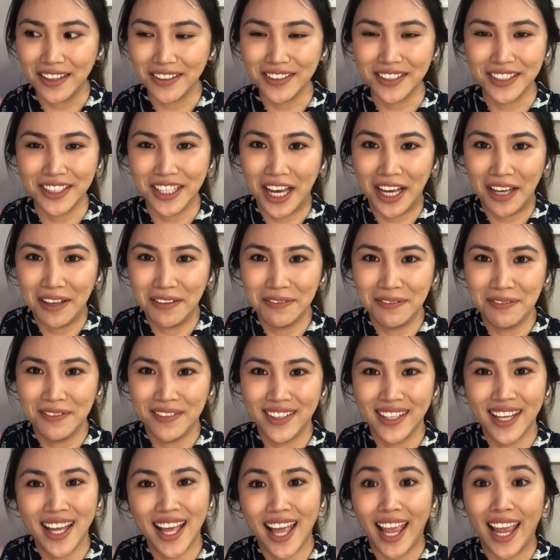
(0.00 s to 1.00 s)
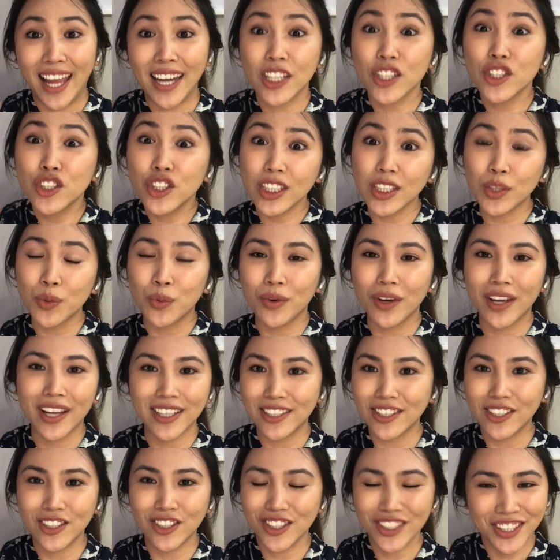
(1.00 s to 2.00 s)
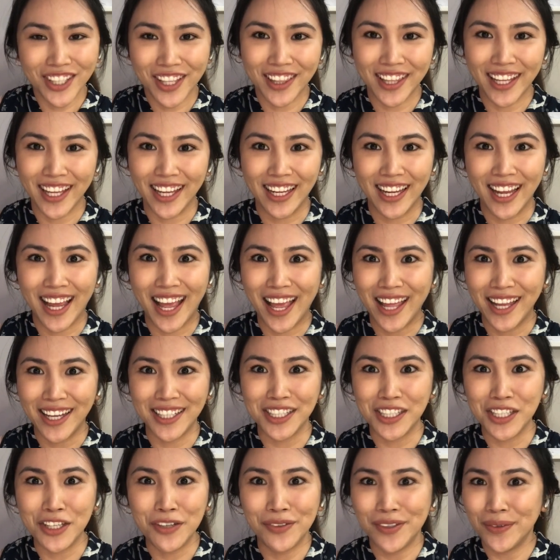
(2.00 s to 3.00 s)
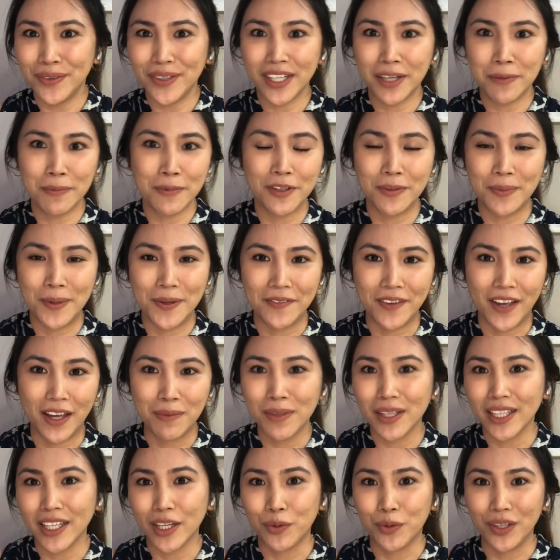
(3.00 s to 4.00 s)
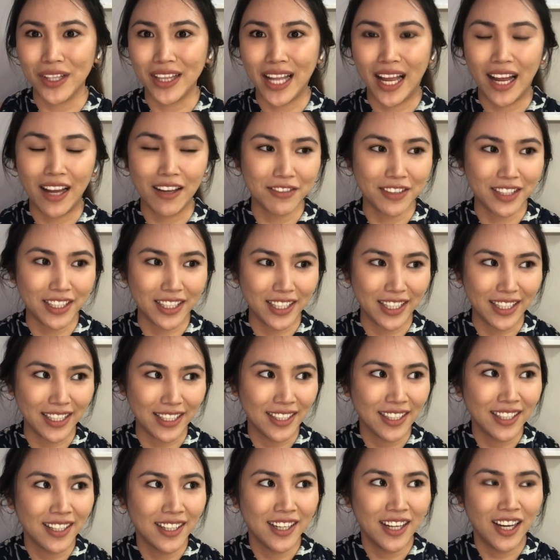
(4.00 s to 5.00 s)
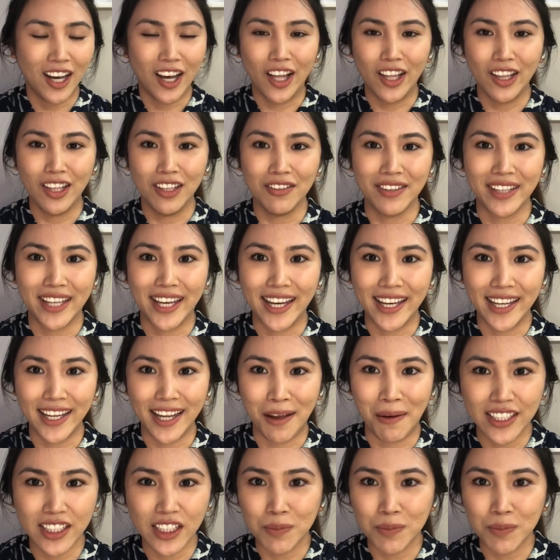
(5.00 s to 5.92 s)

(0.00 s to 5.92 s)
Yeah. And it's just a thing. And even when I'm with my family, we're laughing and all of that.